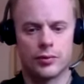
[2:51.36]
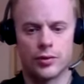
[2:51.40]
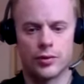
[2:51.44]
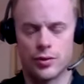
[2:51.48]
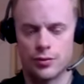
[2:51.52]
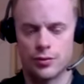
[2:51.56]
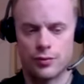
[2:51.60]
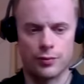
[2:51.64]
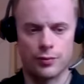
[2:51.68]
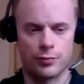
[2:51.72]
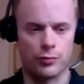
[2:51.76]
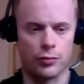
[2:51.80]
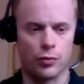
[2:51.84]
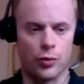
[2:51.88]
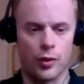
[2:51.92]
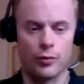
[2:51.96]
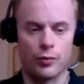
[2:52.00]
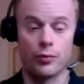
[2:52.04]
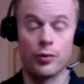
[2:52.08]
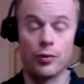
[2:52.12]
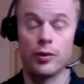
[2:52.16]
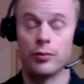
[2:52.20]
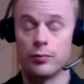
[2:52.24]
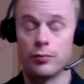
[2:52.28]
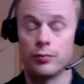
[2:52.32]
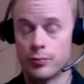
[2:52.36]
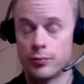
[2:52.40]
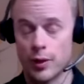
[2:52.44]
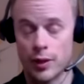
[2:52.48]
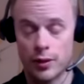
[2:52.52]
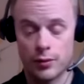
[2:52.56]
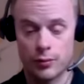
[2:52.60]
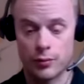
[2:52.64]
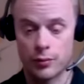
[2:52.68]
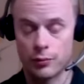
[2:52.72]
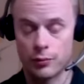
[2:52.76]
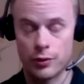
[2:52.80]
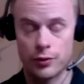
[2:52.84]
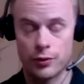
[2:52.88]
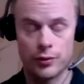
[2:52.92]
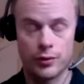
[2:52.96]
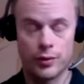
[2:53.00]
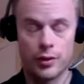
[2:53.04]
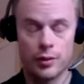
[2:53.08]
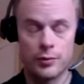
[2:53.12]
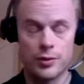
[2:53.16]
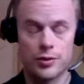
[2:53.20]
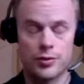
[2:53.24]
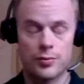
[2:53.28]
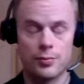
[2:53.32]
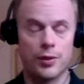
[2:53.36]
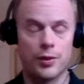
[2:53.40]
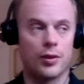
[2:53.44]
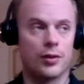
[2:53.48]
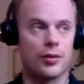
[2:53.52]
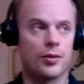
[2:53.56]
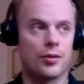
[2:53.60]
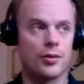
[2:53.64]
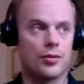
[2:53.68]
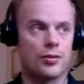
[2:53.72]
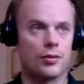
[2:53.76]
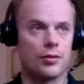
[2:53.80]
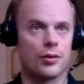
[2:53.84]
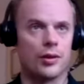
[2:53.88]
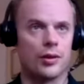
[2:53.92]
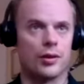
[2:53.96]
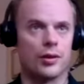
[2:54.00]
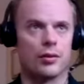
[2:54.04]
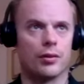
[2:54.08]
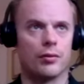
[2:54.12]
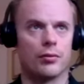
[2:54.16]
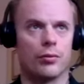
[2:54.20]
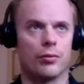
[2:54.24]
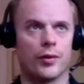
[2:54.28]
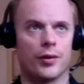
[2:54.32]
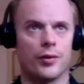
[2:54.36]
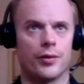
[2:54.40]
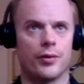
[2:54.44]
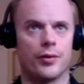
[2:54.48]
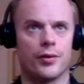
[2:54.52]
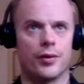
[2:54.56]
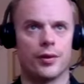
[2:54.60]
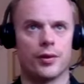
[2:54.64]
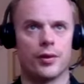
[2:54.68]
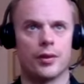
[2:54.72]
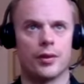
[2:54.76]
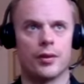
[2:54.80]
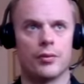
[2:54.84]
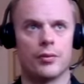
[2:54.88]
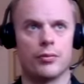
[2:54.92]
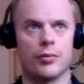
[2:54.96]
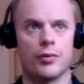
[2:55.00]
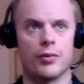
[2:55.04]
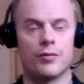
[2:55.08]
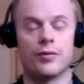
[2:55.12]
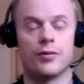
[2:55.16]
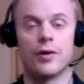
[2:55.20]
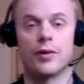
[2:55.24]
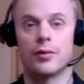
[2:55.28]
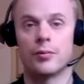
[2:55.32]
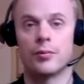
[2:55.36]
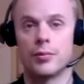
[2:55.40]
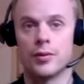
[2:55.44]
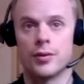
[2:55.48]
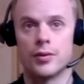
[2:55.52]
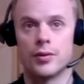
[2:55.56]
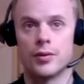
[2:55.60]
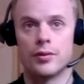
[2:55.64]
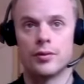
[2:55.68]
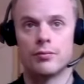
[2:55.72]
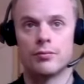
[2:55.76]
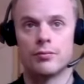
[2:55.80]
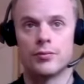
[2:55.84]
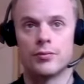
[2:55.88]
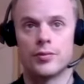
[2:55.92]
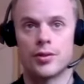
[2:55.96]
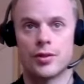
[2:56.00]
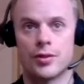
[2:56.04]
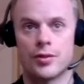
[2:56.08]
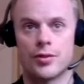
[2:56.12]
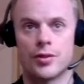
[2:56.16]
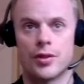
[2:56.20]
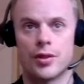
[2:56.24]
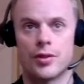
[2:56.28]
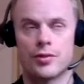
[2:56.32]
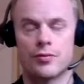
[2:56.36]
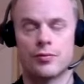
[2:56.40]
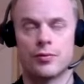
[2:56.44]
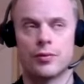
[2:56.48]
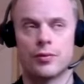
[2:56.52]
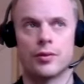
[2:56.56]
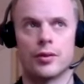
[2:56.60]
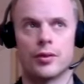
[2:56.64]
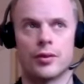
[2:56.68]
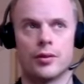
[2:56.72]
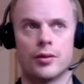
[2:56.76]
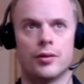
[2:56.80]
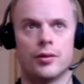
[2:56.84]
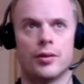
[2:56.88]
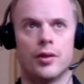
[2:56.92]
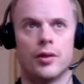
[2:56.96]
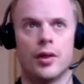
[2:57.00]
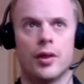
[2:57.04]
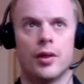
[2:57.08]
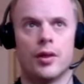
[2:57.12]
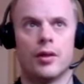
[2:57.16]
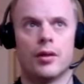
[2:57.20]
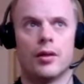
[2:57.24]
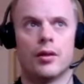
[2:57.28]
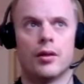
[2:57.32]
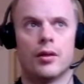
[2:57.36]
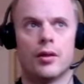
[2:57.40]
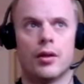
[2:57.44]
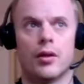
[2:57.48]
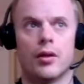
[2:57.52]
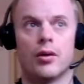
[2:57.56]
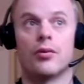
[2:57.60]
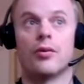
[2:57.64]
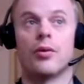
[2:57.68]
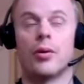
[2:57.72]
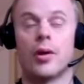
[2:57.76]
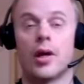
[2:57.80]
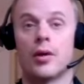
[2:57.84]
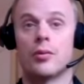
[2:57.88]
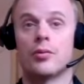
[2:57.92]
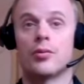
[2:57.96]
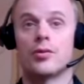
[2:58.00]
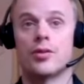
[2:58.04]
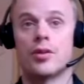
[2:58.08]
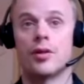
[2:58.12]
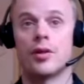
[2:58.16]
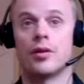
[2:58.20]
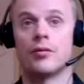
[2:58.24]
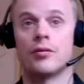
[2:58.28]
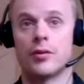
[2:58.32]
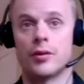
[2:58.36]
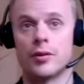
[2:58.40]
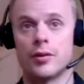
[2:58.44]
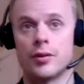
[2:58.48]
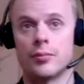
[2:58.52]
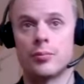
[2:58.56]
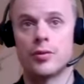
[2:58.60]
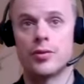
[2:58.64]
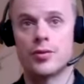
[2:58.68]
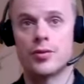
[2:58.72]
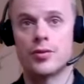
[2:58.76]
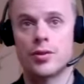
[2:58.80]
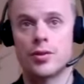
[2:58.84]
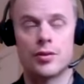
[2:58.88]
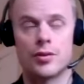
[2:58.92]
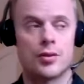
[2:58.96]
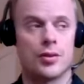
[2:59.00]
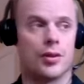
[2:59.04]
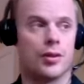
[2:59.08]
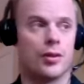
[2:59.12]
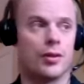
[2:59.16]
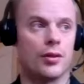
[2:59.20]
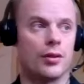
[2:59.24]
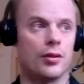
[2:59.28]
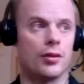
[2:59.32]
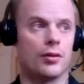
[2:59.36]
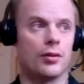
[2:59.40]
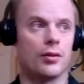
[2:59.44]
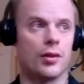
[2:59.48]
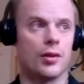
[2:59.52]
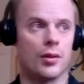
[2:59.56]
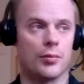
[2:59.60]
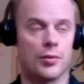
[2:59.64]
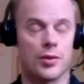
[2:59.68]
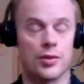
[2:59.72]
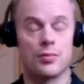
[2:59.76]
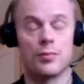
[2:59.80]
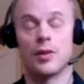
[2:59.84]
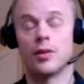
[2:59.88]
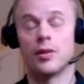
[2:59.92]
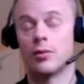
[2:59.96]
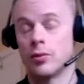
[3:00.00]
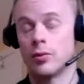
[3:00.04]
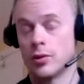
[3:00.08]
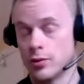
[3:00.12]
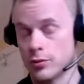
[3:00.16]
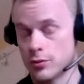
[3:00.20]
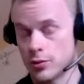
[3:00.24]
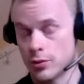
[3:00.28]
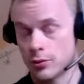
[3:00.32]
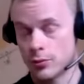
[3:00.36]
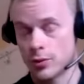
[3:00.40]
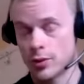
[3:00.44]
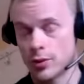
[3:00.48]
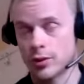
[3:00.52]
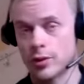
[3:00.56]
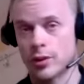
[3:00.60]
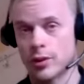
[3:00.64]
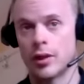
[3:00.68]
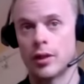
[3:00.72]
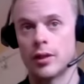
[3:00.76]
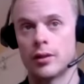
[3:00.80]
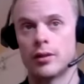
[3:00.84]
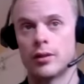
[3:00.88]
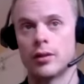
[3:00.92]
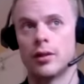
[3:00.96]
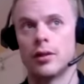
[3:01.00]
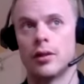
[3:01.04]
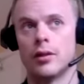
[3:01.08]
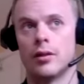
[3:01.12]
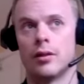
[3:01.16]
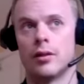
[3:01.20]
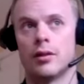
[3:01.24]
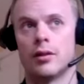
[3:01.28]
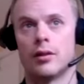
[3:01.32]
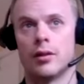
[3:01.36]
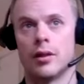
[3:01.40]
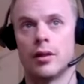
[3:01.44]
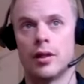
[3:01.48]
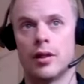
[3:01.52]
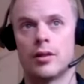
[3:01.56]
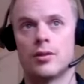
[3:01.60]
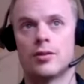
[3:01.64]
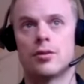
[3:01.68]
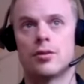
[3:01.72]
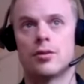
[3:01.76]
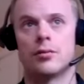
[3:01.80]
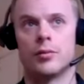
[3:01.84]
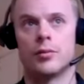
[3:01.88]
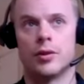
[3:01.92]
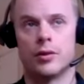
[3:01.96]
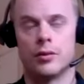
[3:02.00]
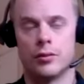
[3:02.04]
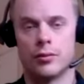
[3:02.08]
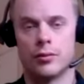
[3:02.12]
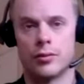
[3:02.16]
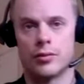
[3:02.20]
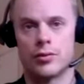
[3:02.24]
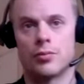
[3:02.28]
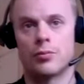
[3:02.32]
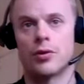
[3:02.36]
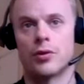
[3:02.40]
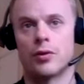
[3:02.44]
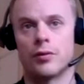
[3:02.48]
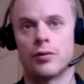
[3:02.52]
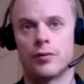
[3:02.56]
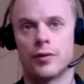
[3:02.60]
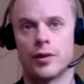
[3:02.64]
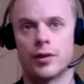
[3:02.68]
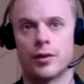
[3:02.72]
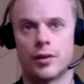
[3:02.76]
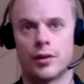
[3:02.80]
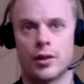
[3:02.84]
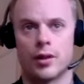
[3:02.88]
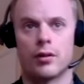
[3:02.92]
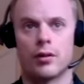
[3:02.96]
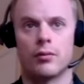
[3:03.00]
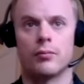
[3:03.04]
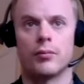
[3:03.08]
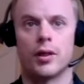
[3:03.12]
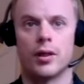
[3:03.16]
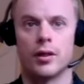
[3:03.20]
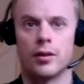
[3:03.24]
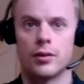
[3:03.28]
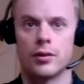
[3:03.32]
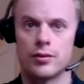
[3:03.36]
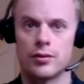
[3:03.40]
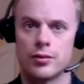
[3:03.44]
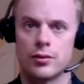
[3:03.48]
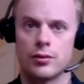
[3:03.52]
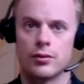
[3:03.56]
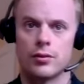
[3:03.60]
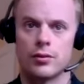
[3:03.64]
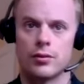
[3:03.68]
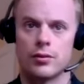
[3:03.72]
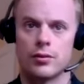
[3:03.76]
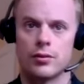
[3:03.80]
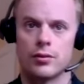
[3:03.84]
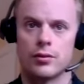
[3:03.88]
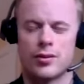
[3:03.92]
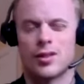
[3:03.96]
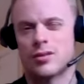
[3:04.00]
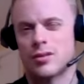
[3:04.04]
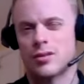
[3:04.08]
just from back when we were in the MSP industry, one thing that we found to be successful, and although I was never in the position, the MSP that we used to work at, they had somebody who was more of that account manager